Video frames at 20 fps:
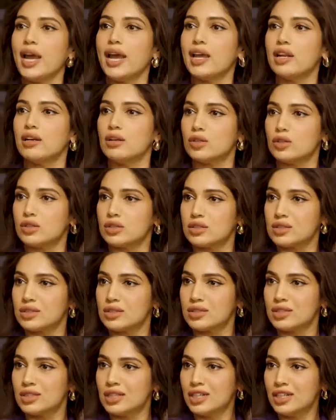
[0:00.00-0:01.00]
hair
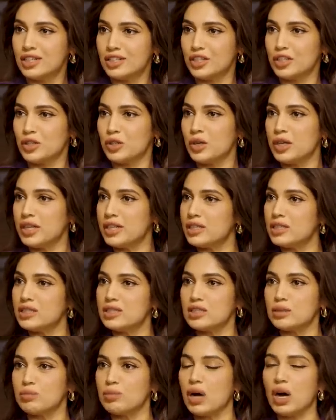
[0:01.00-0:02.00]
looks, mm. you know, it
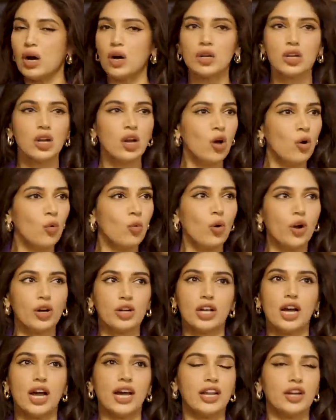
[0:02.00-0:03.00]
is about
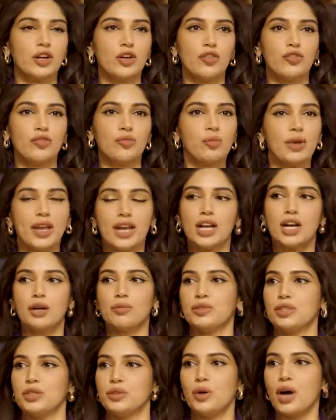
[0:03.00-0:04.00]
what kind of
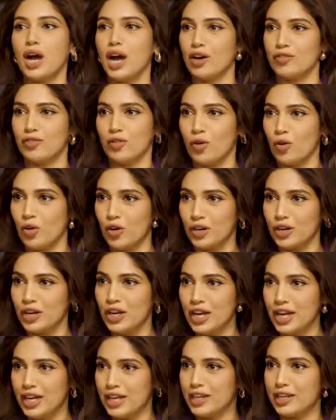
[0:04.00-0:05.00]
makeup do you have on.
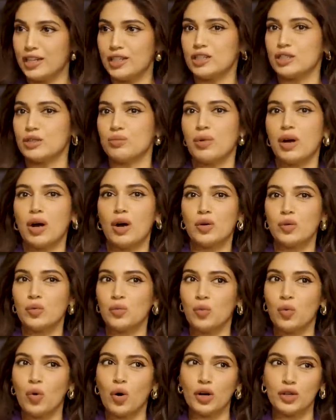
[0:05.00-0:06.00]
It is about
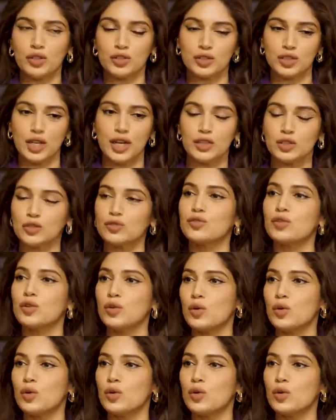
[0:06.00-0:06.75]
what size of